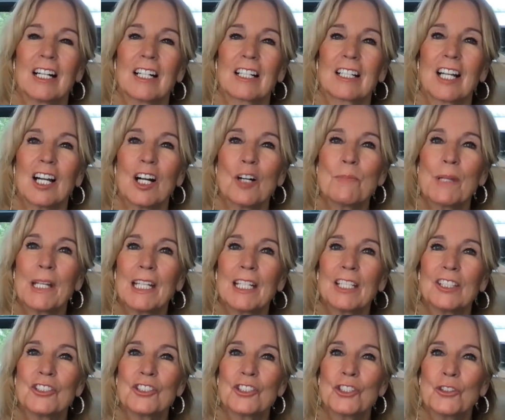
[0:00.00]
come
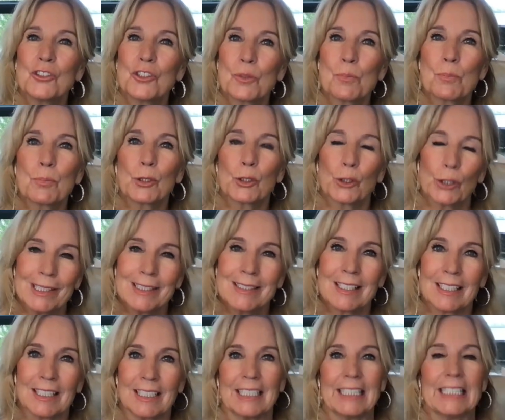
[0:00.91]
into the
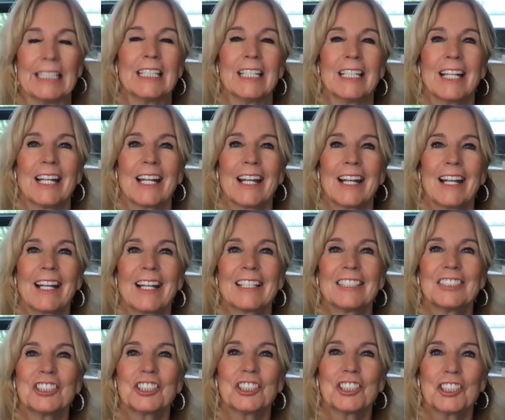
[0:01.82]
prison
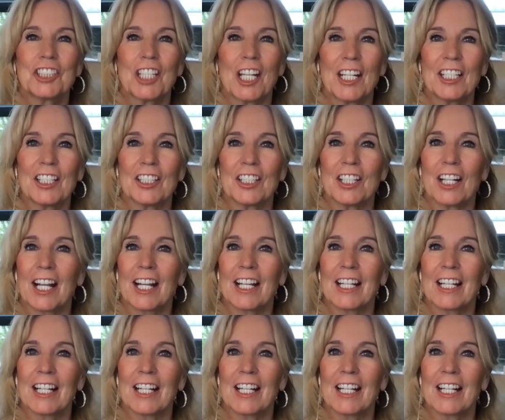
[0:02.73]
and share.